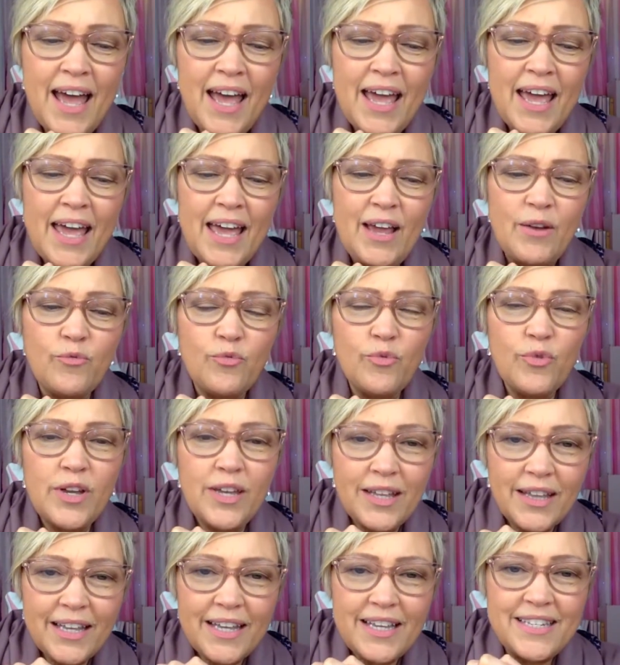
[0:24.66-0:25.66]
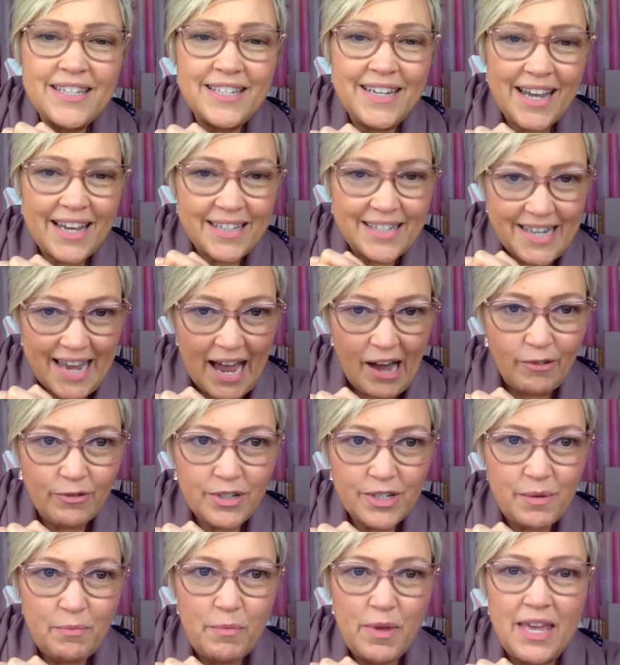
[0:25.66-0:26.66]
it really stands out
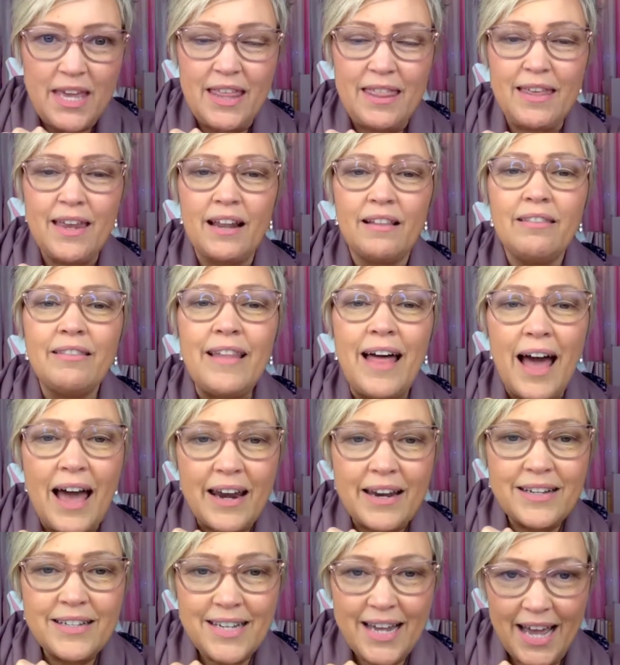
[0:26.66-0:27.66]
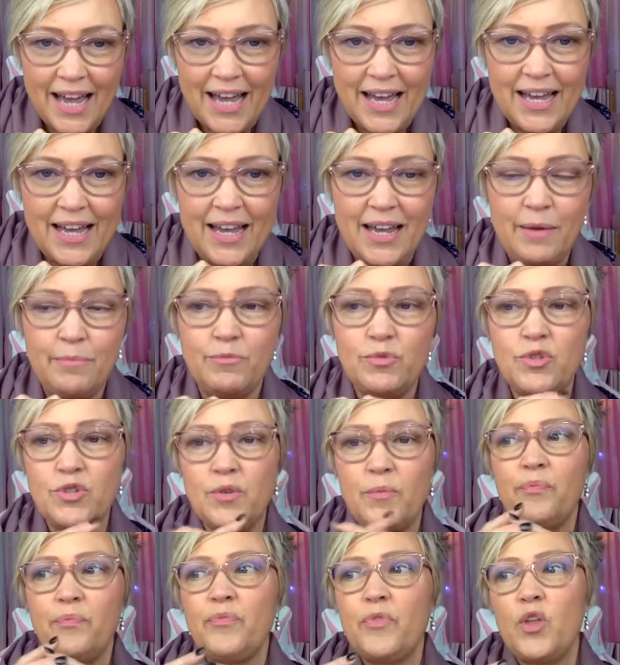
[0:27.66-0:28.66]
to me that a lot of times
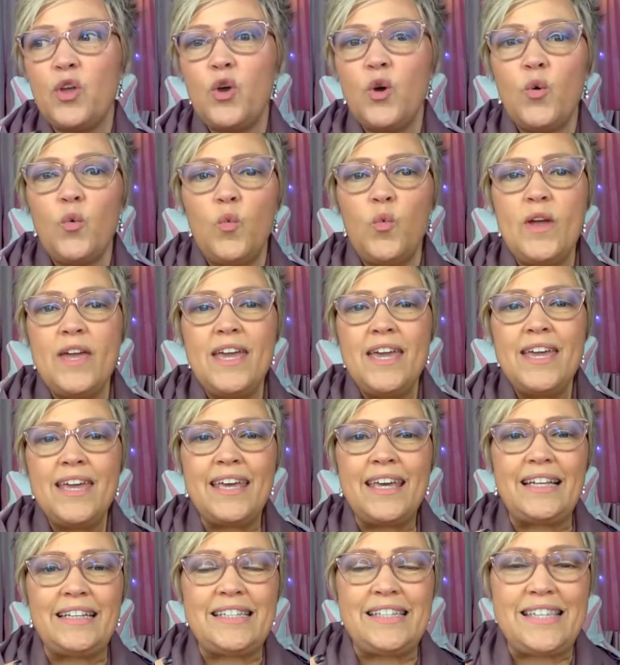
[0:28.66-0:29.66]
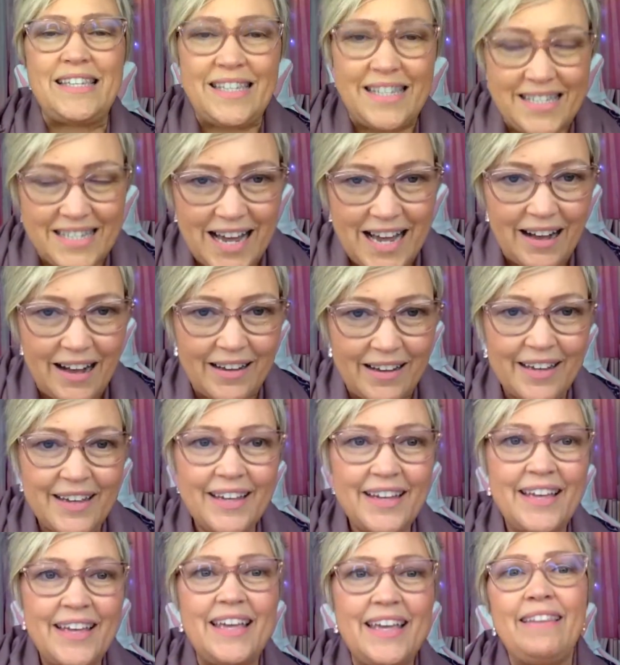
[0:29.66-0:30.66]
we get stuck
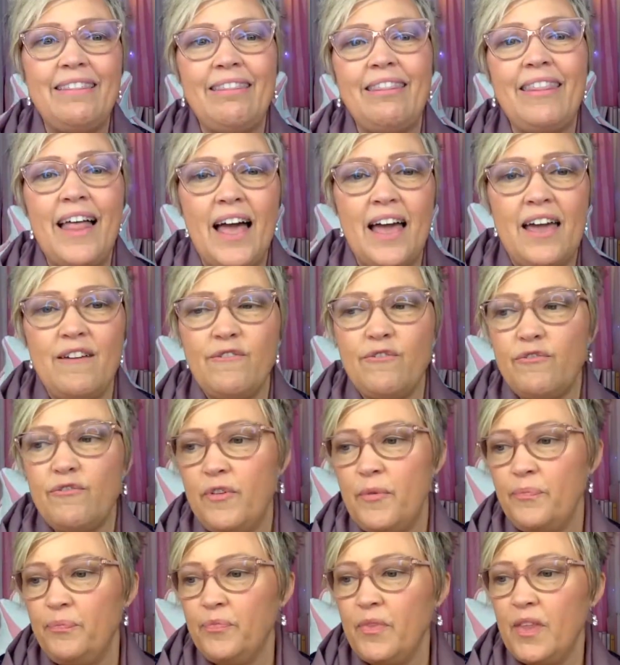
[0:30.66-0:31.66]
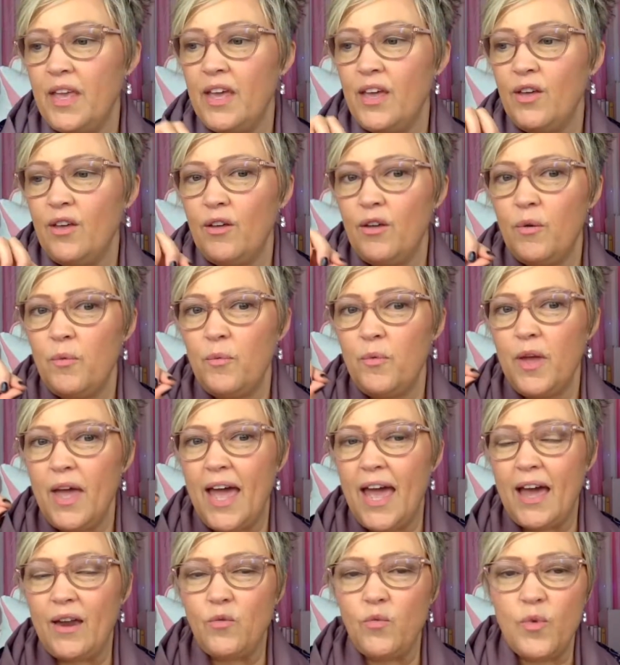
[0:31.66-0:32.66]
in life
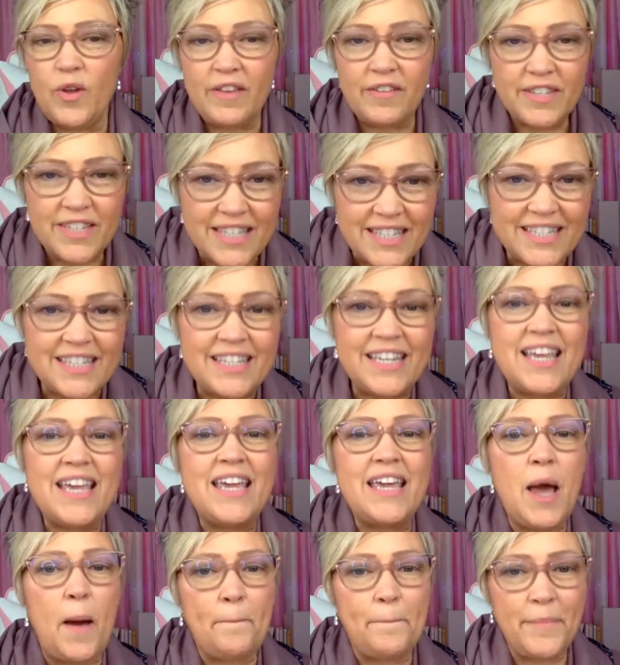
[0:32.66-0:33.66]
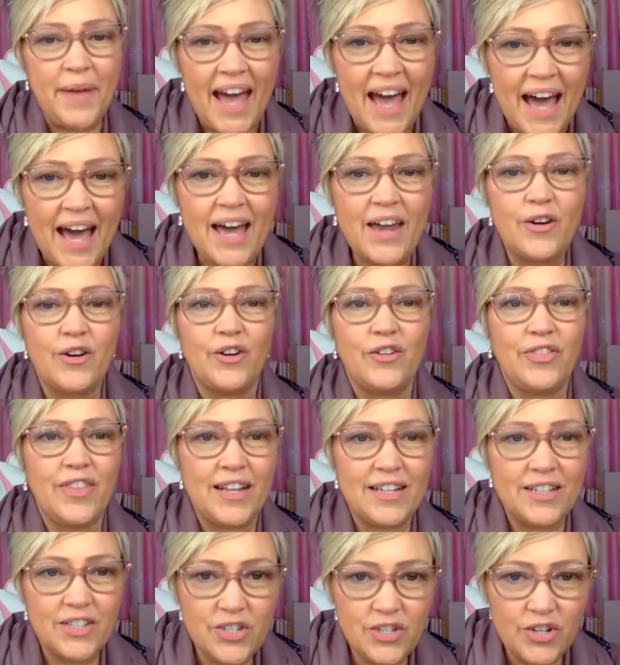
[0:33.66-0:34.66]
and we see a pattern
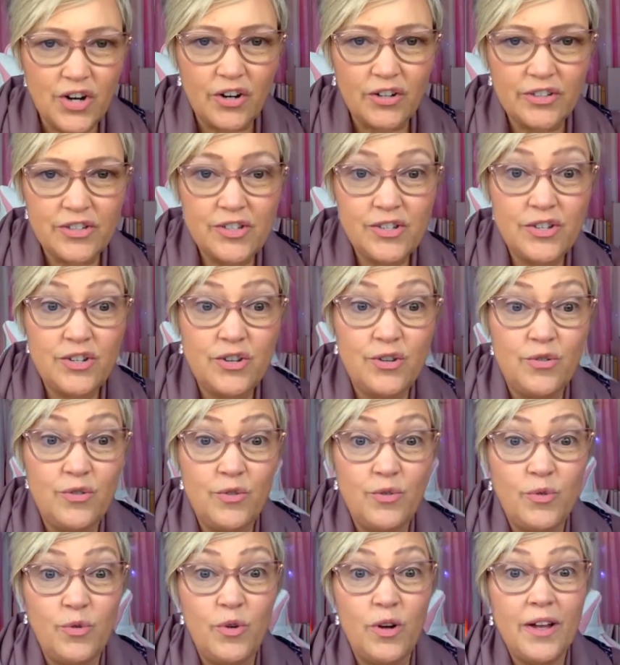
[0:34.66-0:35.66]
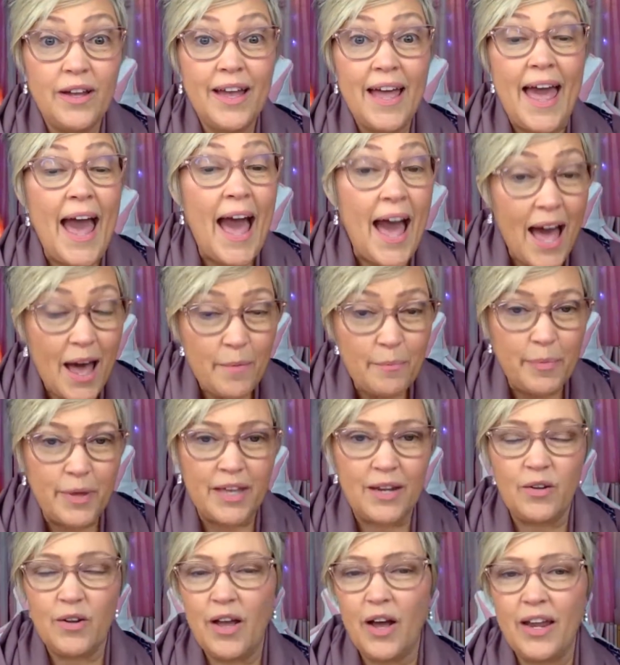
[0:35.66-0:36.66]
that starts to
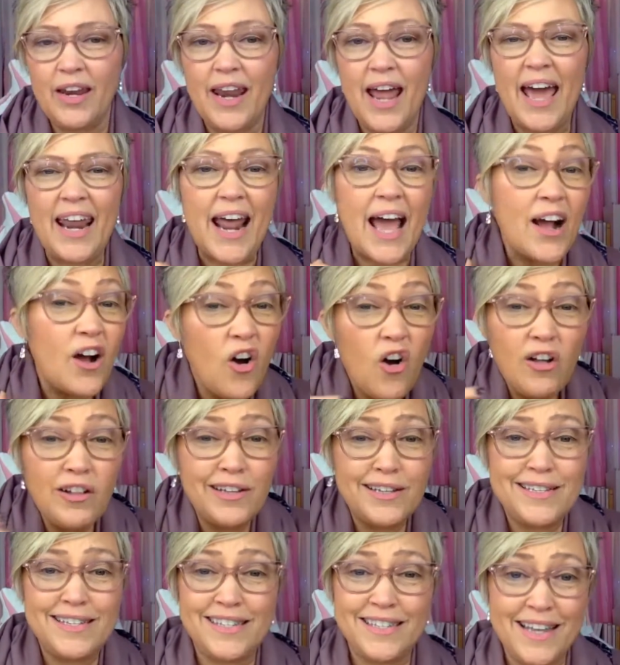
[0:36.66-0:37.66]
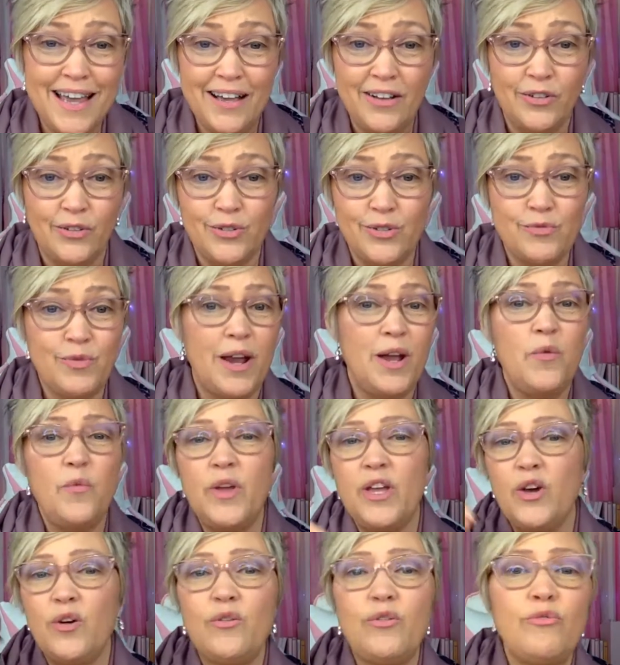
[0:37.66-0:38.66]
happen. And I call it cycles, right? We
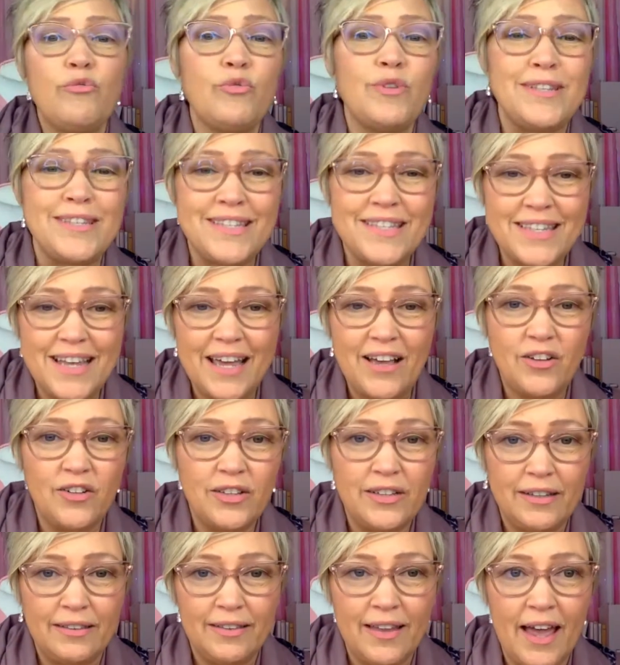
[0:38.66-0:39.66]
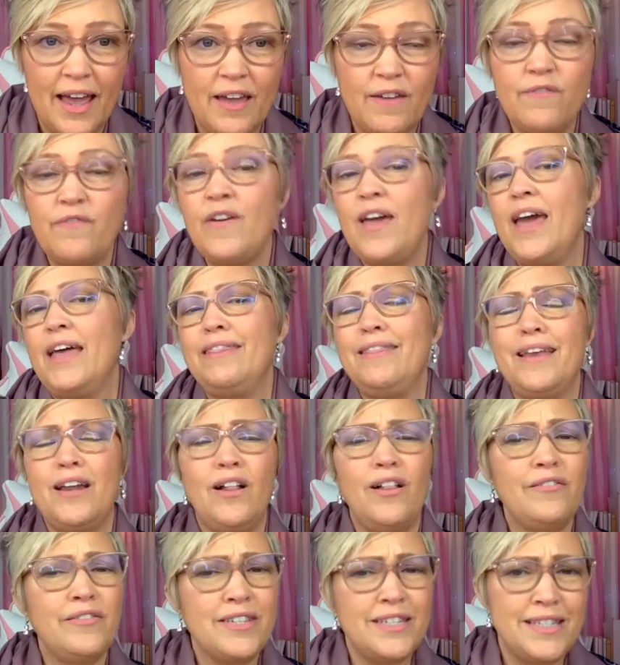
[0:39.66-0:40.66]
go through a cycle in life, and then all
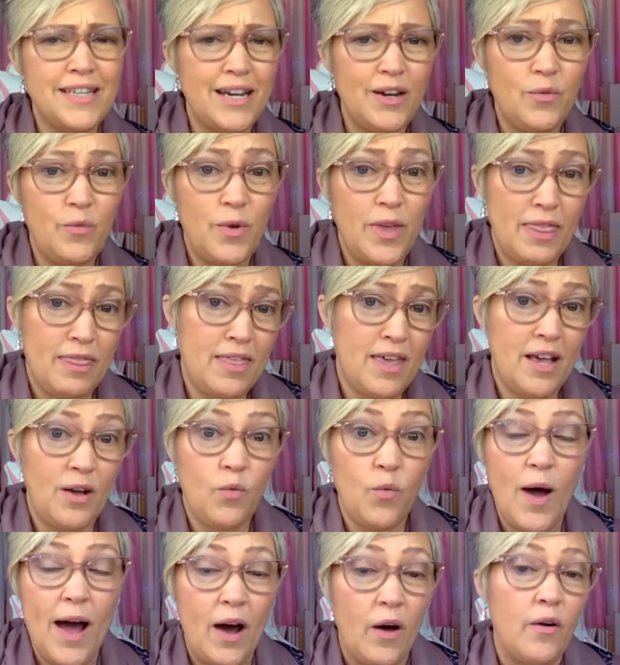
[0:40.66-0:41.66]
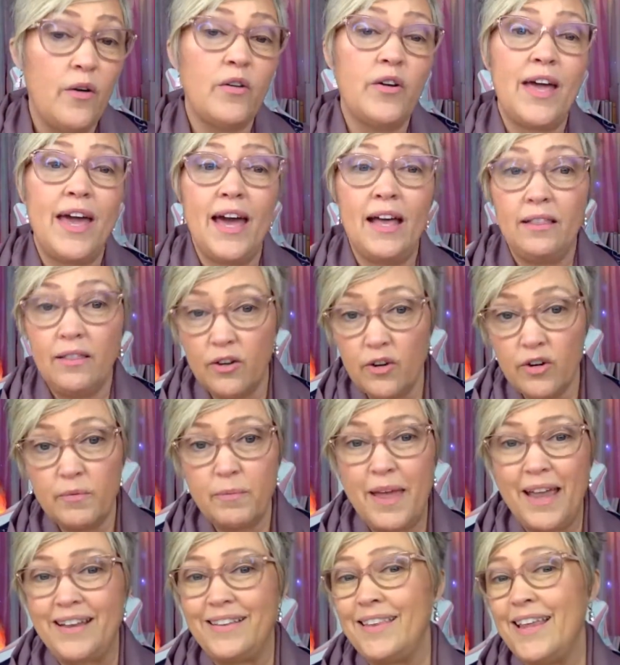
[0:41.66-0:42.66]
of a sudden we think, wow, okay, I learned my
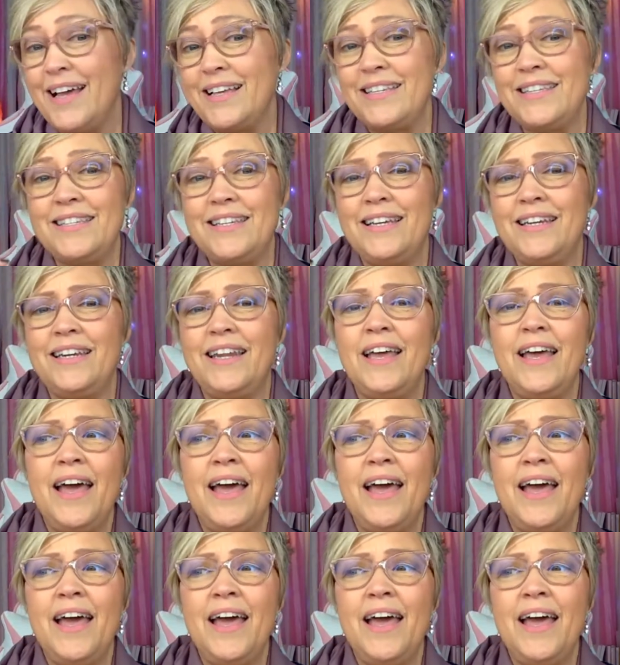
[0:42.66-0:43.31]
lesson.